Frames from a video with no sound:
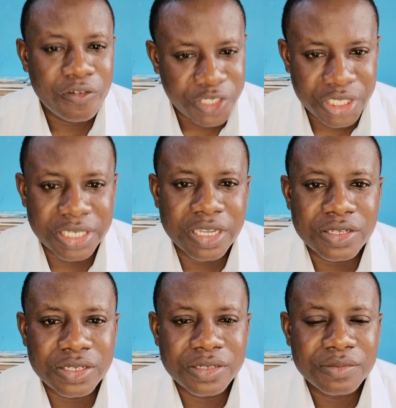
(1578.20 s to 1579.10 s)
of
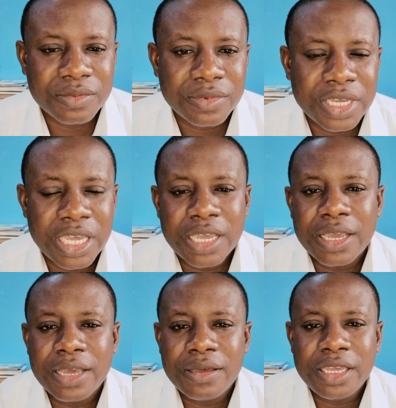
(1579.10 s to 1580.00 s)
Jesus.
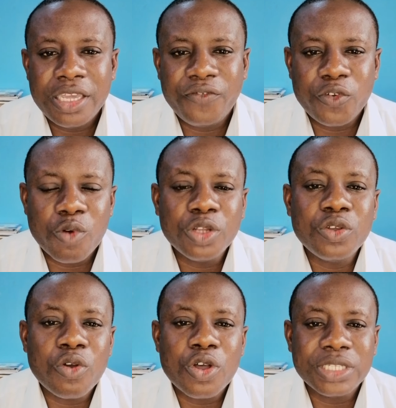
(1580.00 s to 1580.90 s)
If you
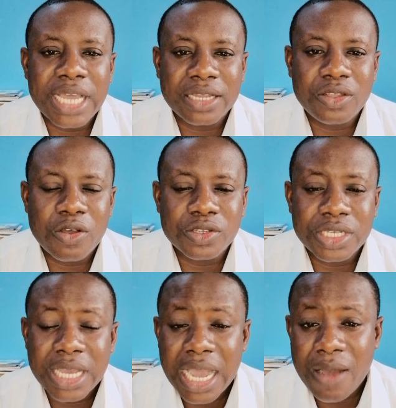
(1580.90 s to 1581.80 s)
want to contact
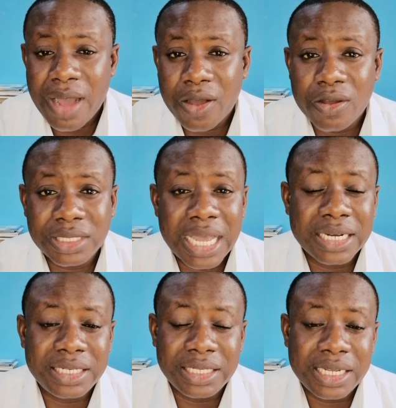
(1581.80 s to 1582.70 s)
us, our
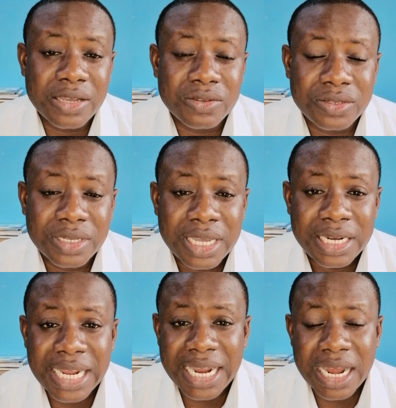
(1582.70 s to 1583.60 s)
contact details,
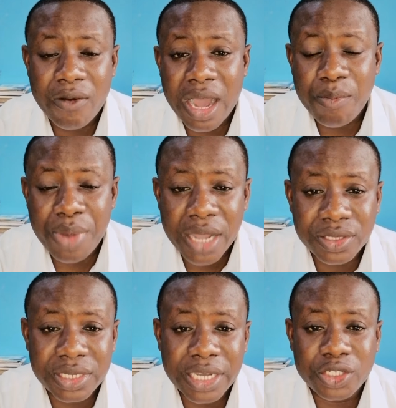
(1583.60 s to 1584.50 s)
they're in our
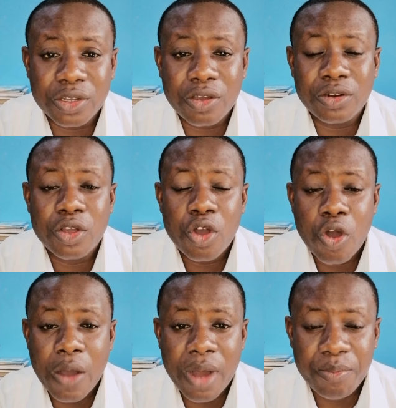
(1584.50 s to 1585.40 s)
about section
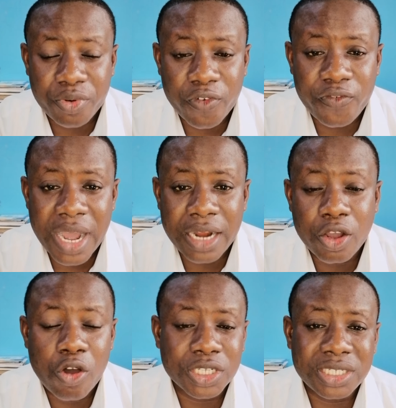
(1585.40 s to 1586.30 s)
or our
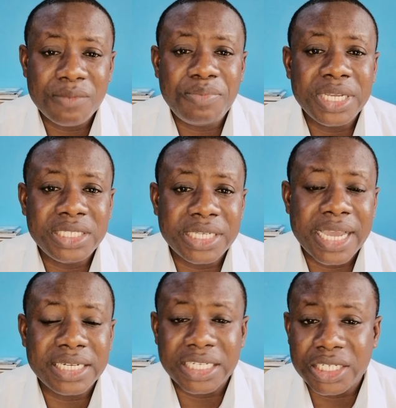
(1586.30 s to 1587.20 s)
profile, or simply
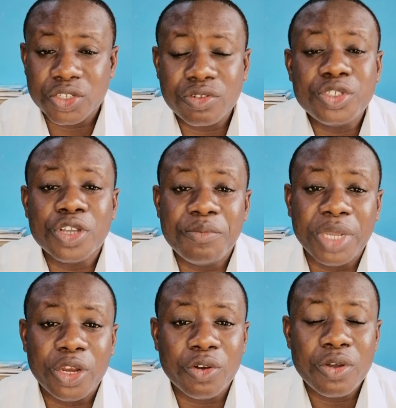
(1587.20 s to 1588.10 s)
check the
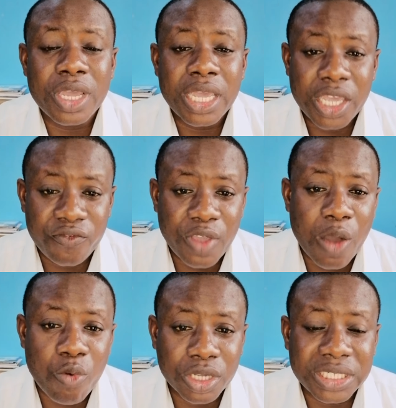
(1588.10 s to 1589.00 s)
description below if
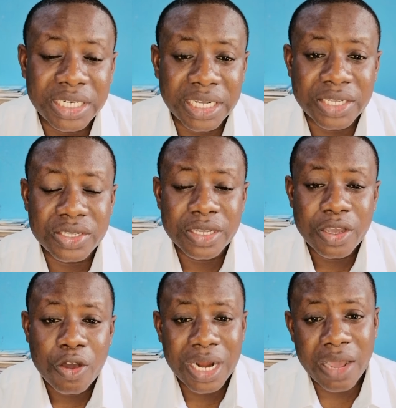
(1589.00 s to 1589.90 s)
you are watching this
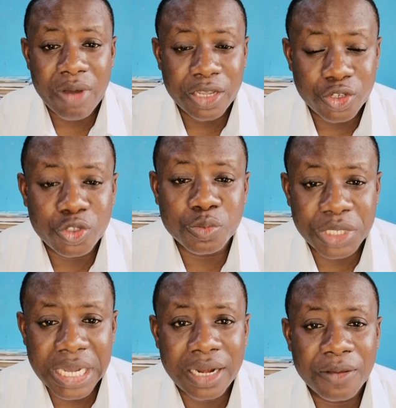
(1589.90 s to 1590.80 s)
on our
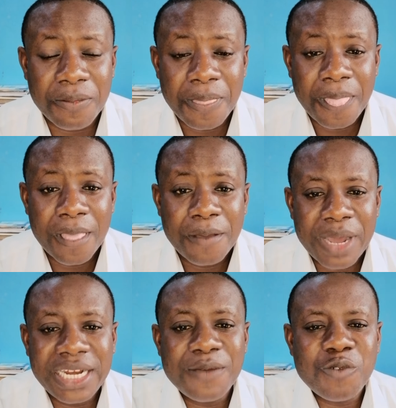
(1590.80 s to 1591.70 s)
YouTube channel.
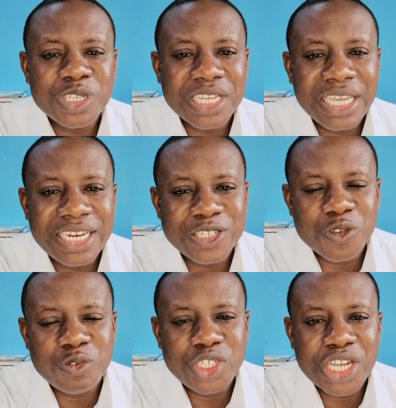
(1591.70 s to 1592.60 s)
My name once again
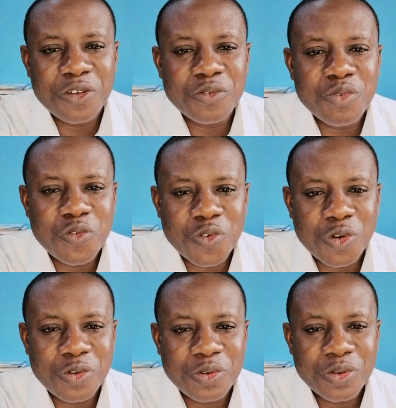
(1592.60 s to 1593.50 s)
is Olusegun
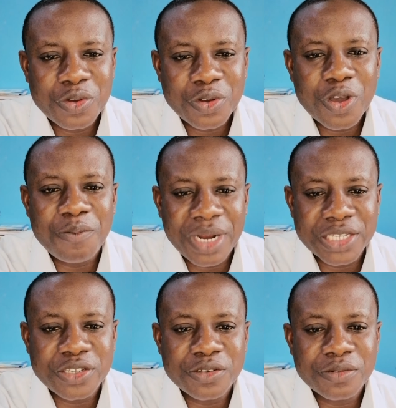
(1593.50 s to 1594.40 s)
Mokuolu. God
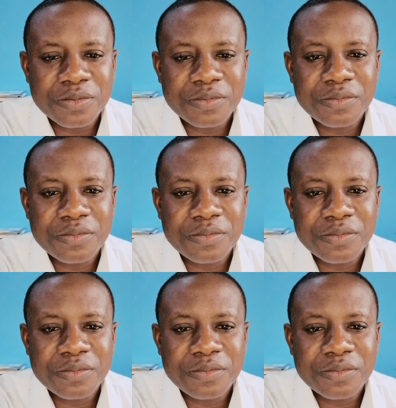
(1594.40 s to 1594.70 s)
bless you.